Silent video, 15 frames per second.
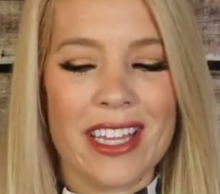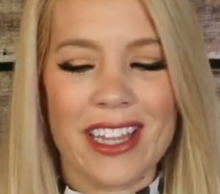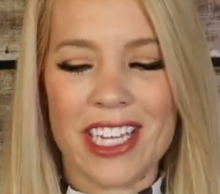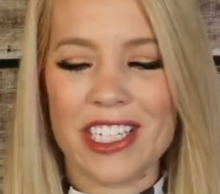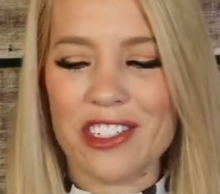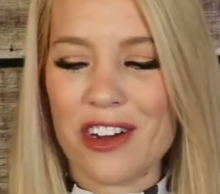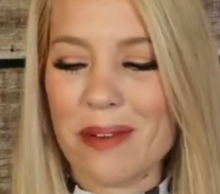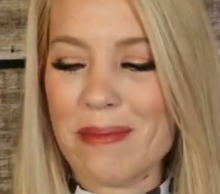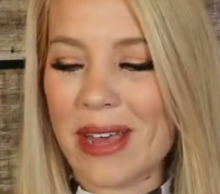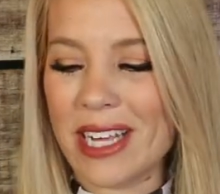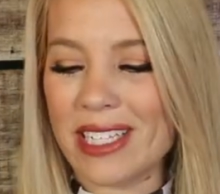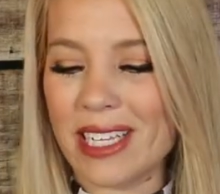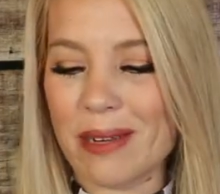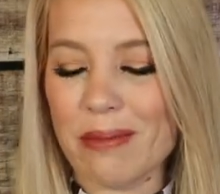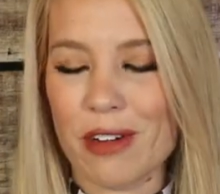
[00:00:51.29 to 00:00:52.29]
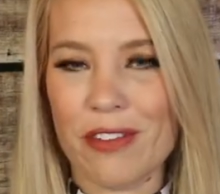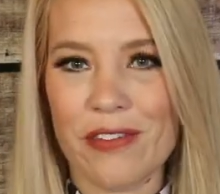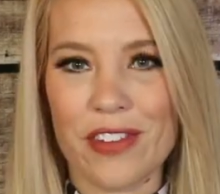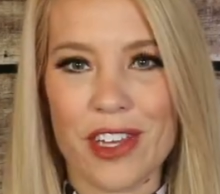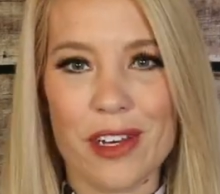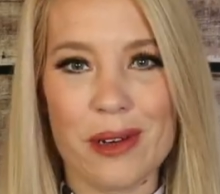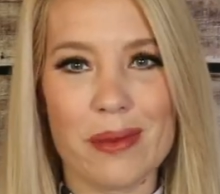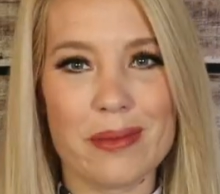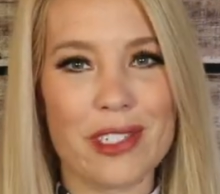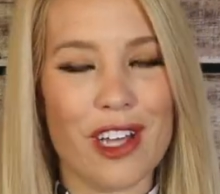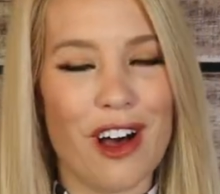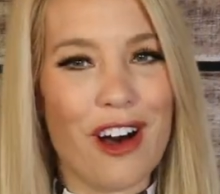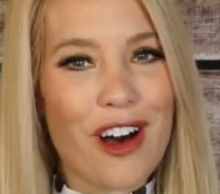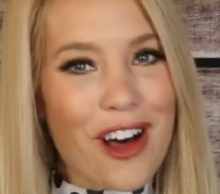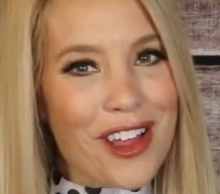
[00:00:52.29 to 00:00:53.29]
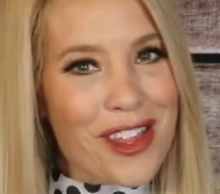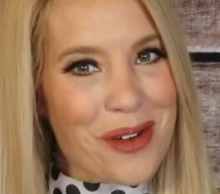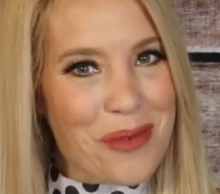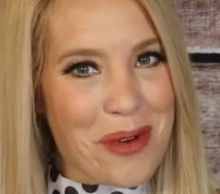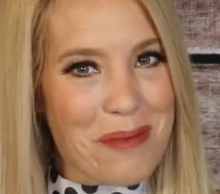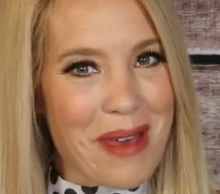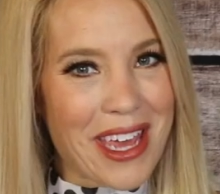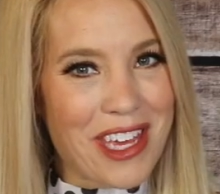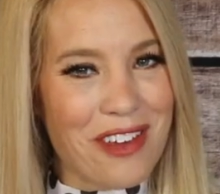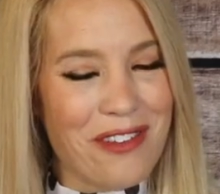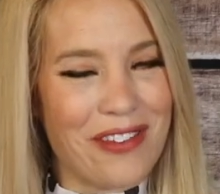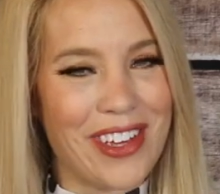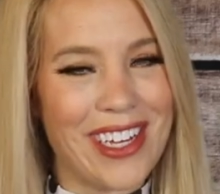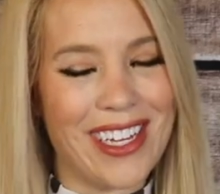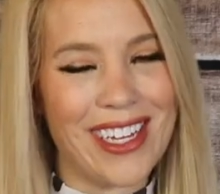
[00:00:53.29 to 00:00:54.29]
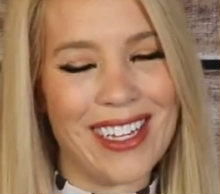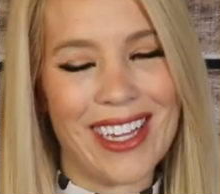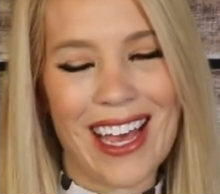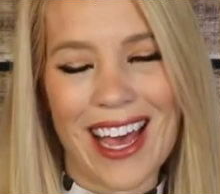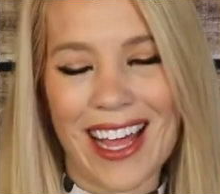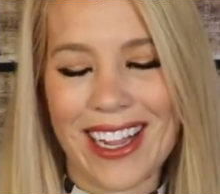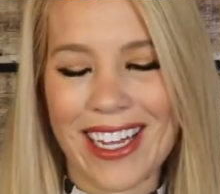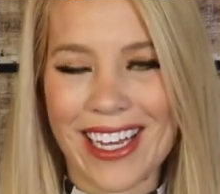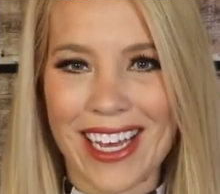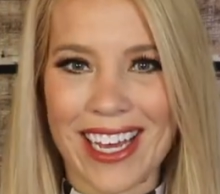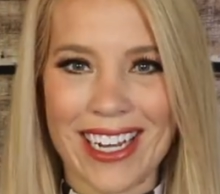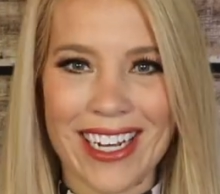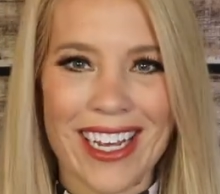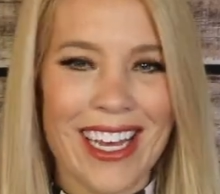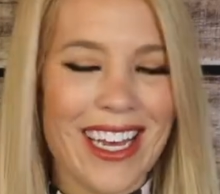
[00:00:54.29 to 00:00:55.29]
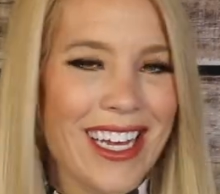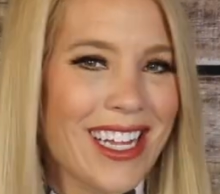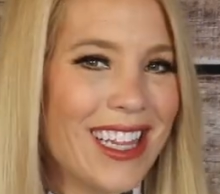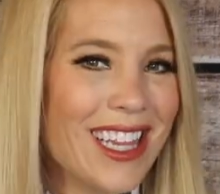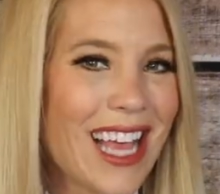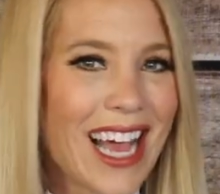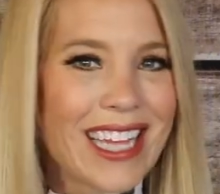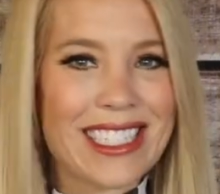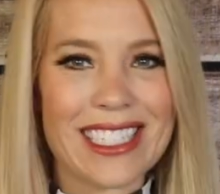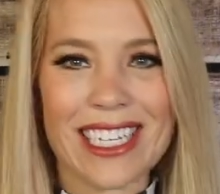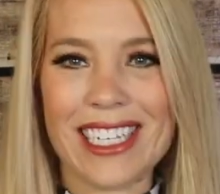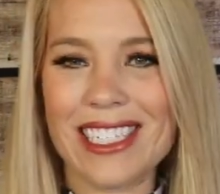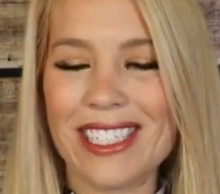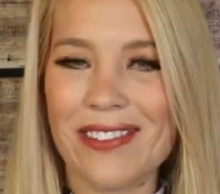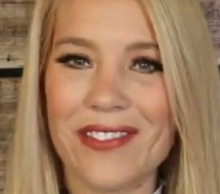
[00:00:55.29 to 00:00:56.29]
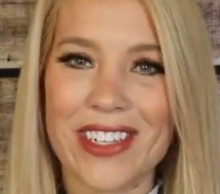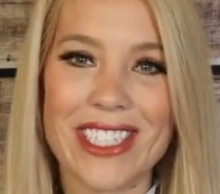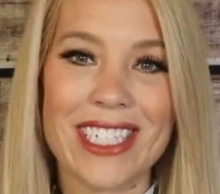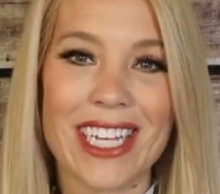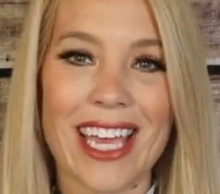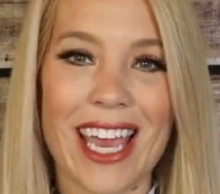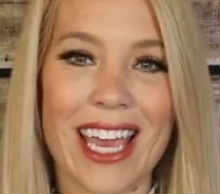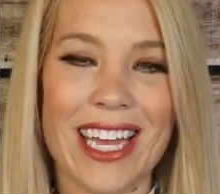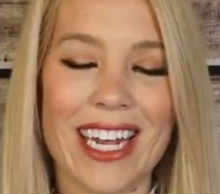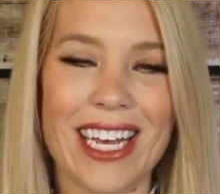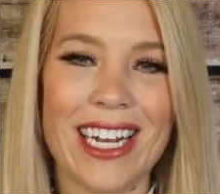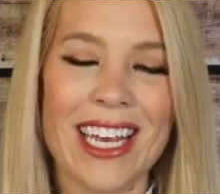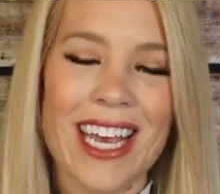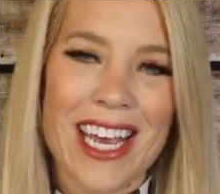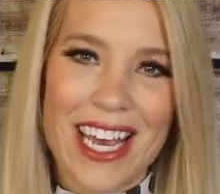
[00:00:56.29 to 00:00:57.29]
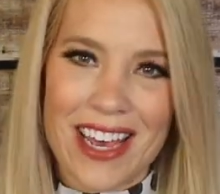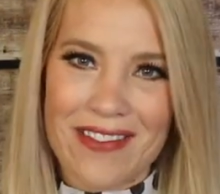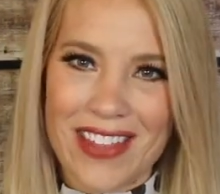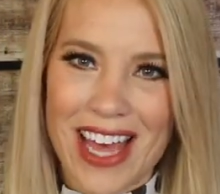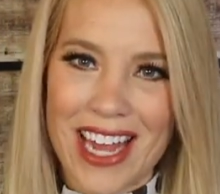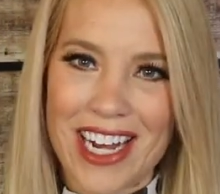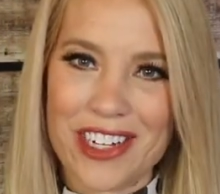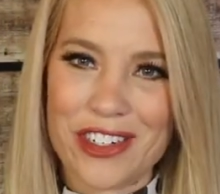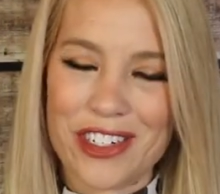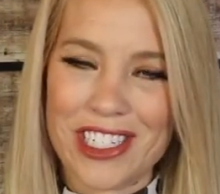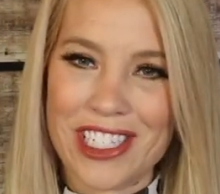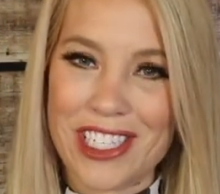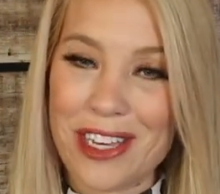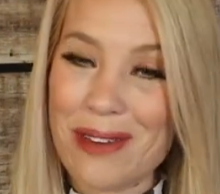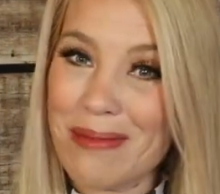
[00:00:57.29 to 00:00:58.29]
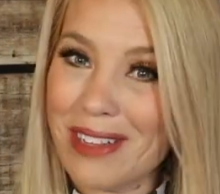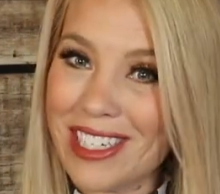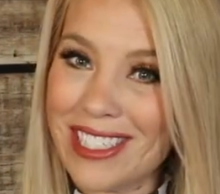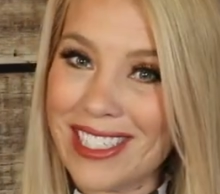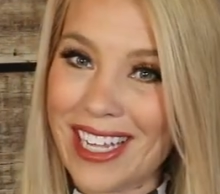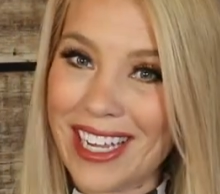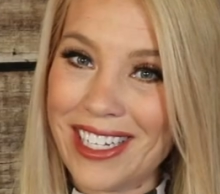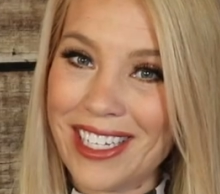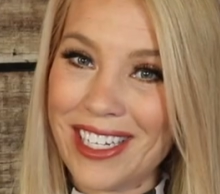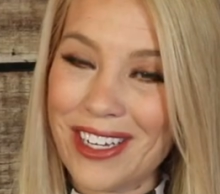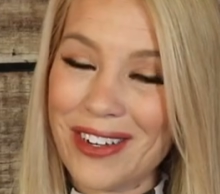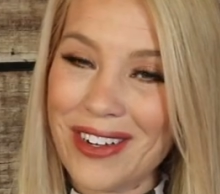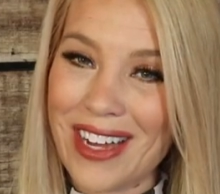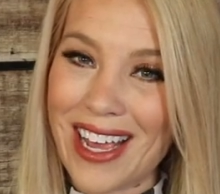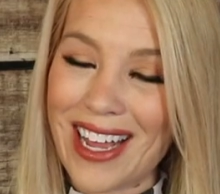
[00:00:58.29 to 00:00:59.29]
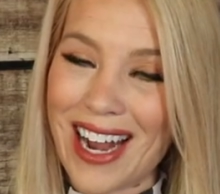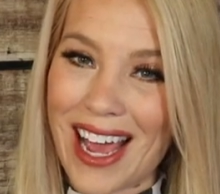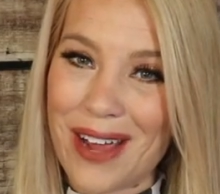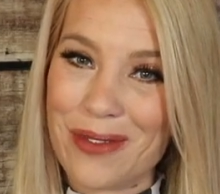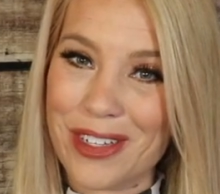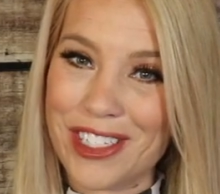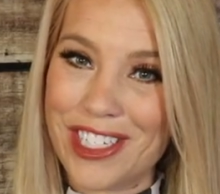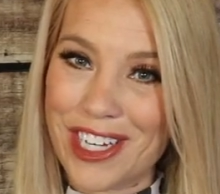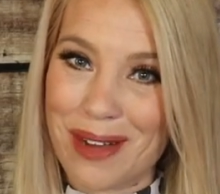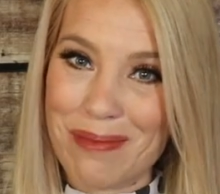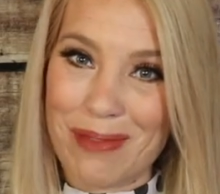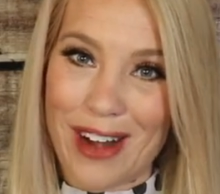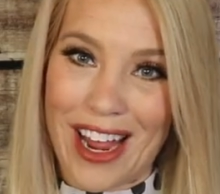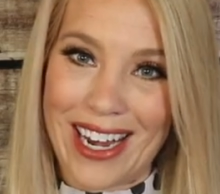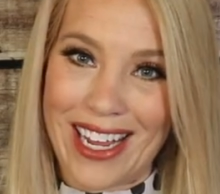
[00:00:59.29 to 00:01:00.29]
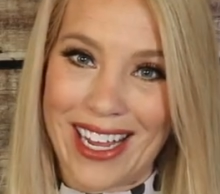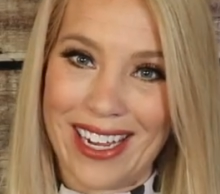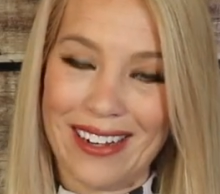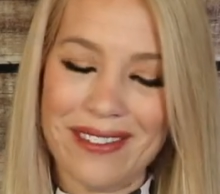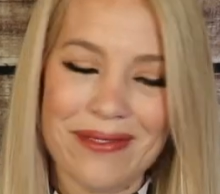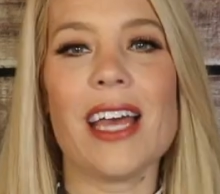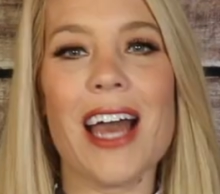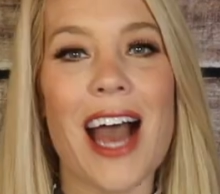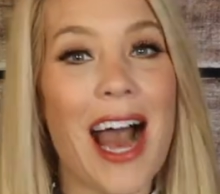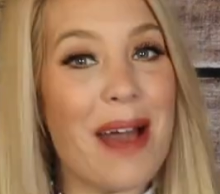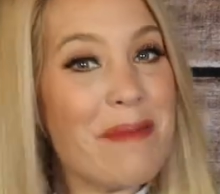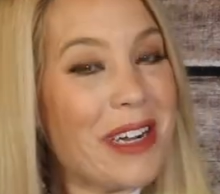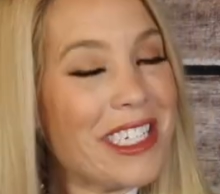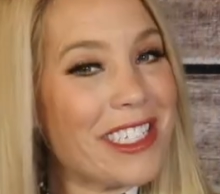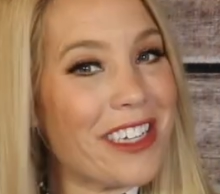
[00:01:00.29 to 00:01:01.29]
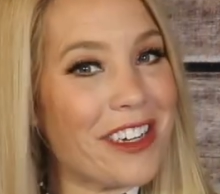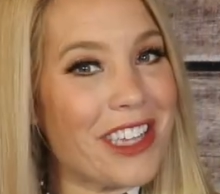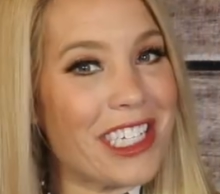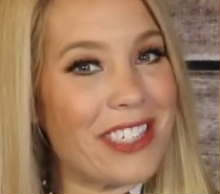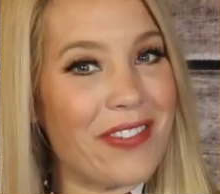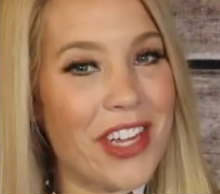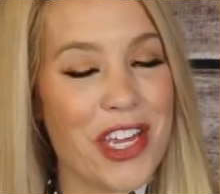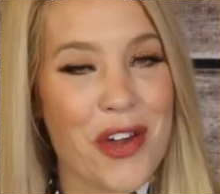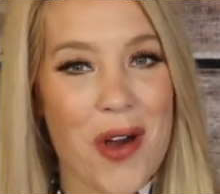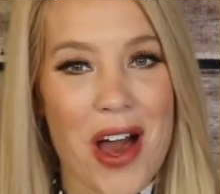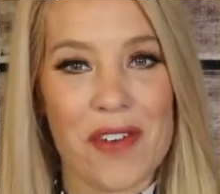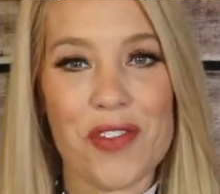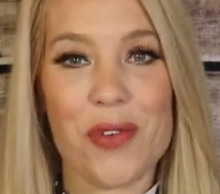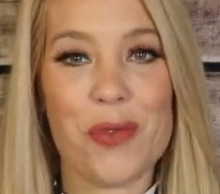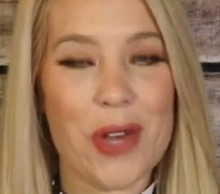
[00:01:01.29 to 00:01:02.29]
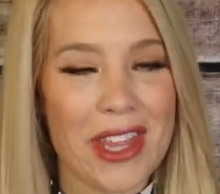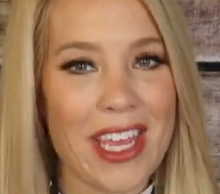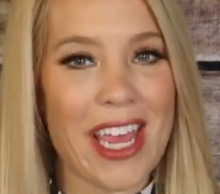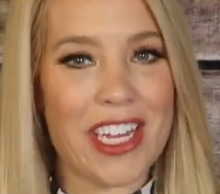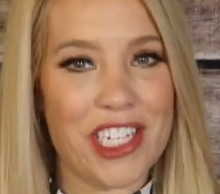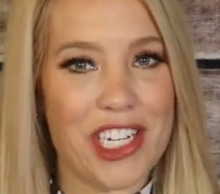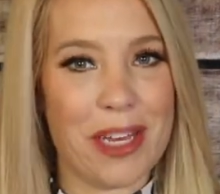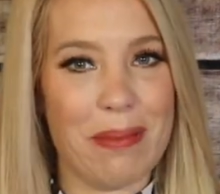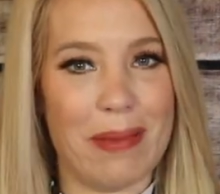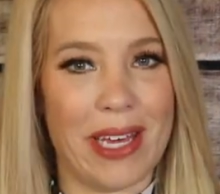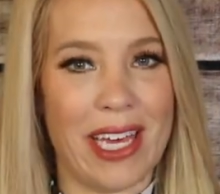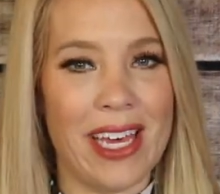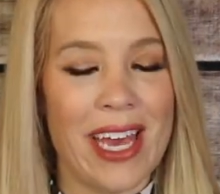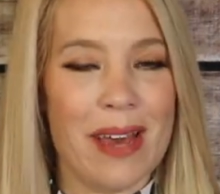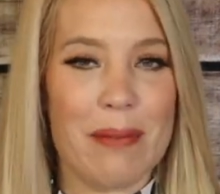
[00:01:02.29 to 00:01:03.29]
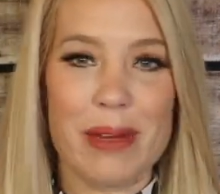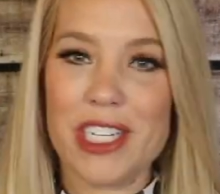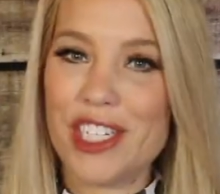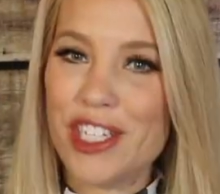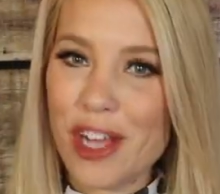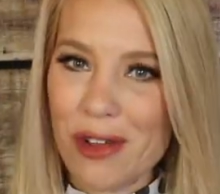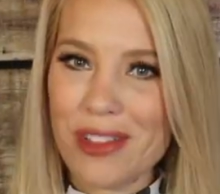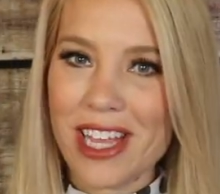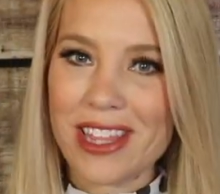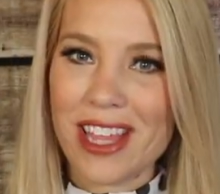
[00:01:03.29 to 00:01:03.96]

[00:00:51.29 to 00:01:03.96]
These are amazing perfumes, all that will make you feel elegant, classy, sophisticated. If that interests you, please stay tuned and I will jump right in. I'm going to start this video off with a cheapie, but don't let